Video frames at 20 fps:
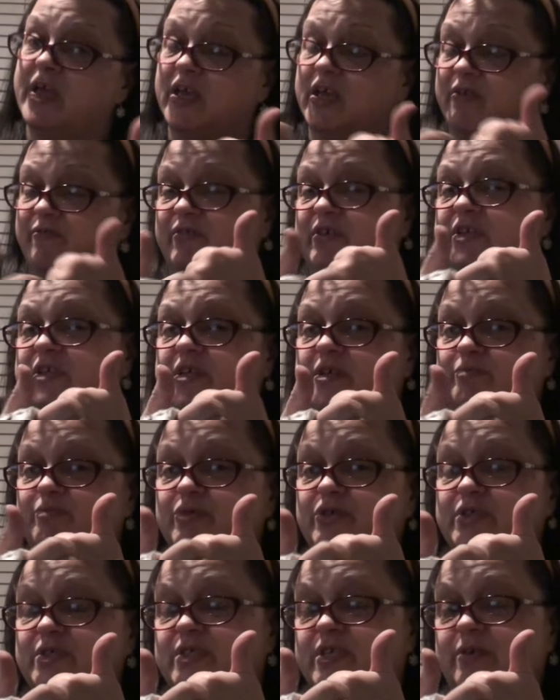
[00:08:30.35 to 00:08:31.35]
If you did,
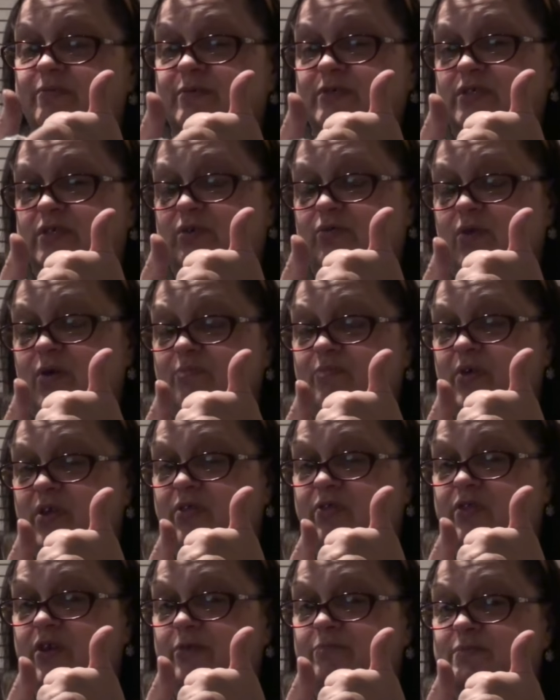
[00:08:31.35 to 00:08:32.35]
please give us a great big
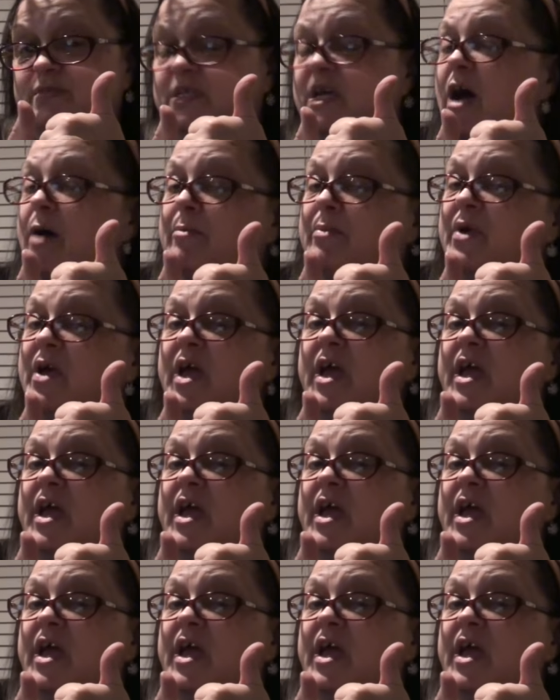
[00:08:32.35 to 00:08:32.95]
thumbs up.